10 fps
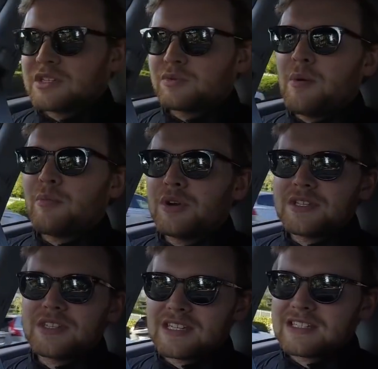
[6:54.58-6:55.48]
is the
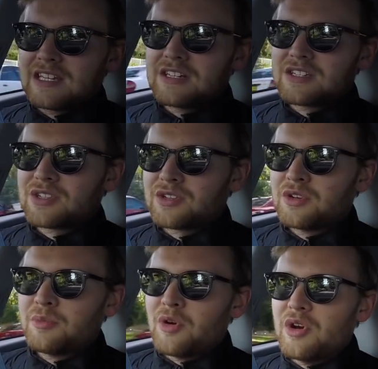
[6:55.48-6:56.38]
1.6 litre
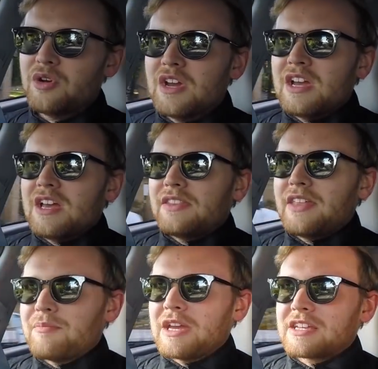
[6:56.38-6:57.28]
turbo. That